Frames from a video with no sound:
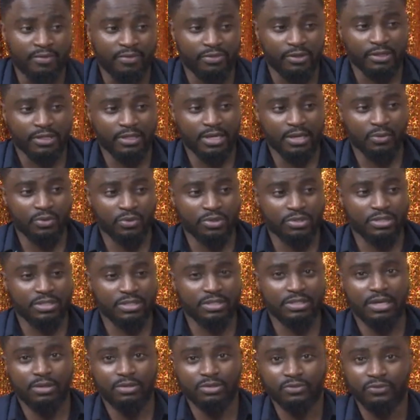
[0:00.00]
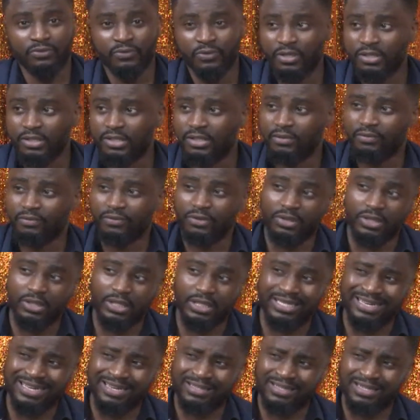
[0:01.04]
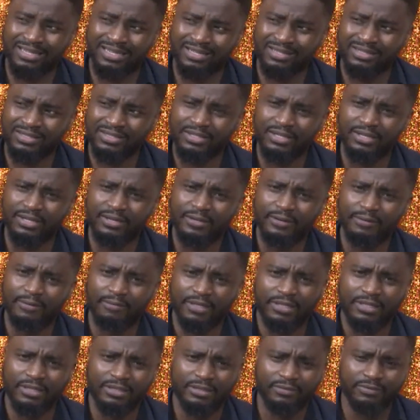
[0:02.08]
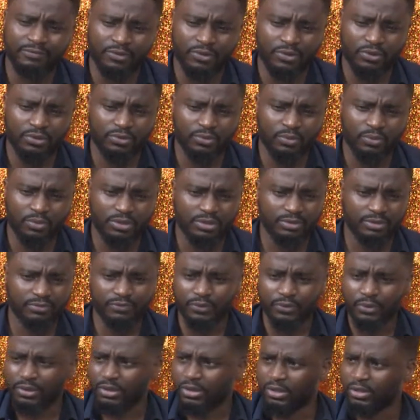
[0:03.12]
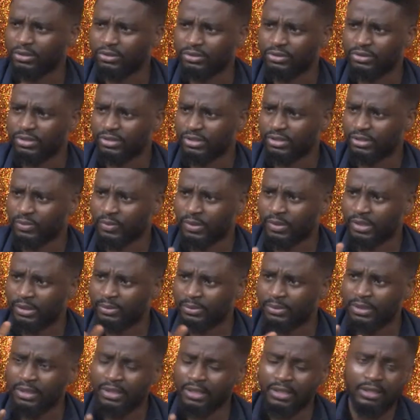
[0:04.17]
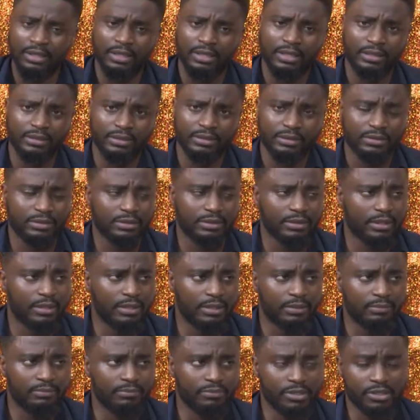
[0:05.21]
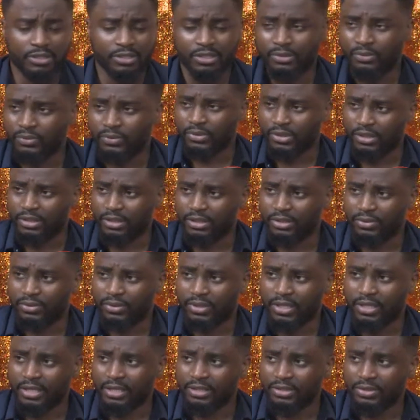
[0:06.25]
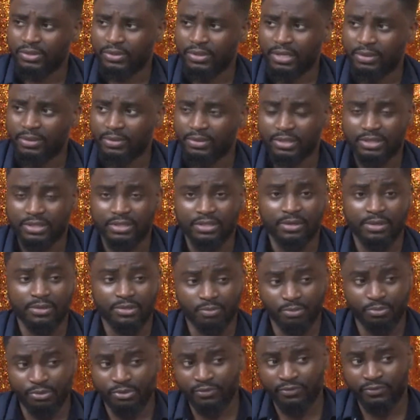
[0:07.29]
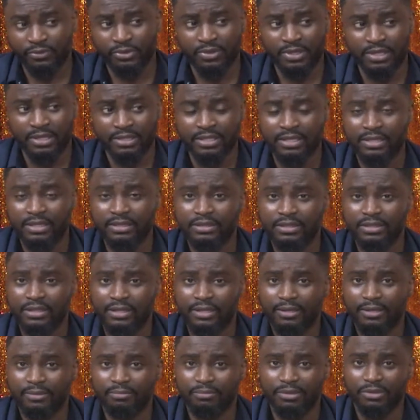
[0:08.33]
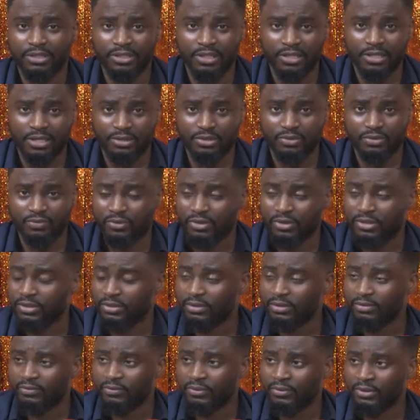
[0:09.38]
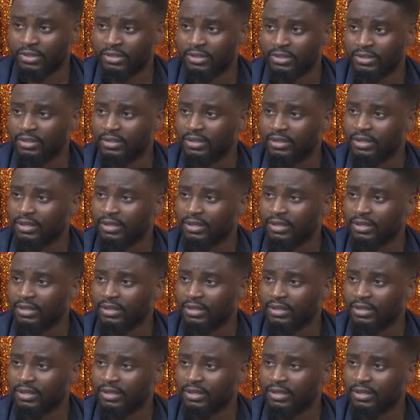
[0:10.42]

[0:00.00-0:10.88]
I think that was first. They've done in Ghana. I think they've done one in a few other countries as well. And this was in the UK, so that was beautiful to attend. Big shout out to 40 under 40.